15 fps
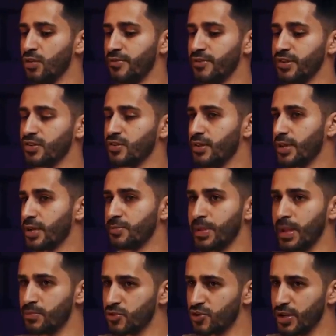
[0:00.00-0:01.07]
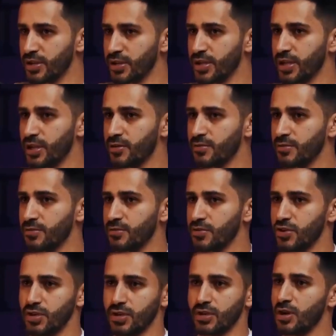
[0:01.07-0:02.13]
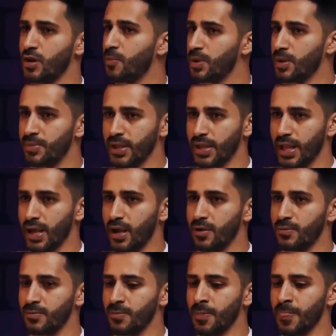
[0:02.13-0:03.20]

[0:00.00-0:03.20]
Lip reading: of this on like a paper trading account. So you can go open up an account,